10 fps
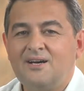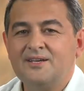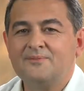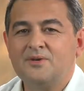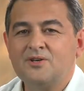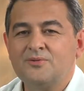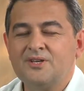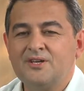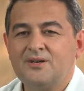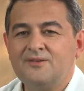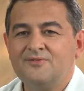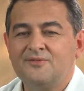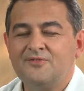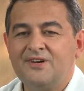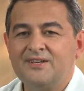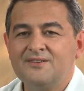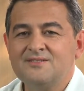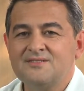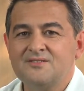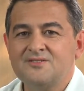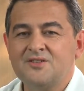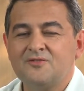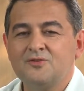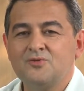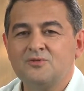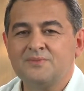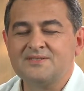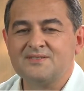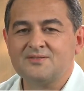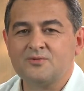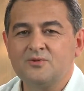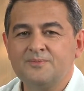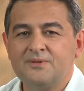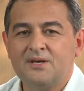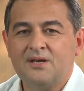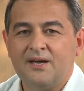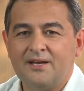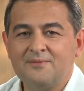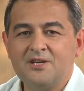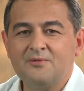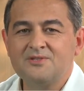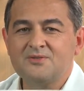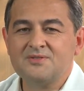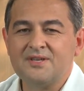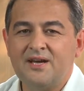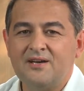Hi, I'm Mark Reguera from Finance in the Server and Tool Business Group, and I'm here with Susan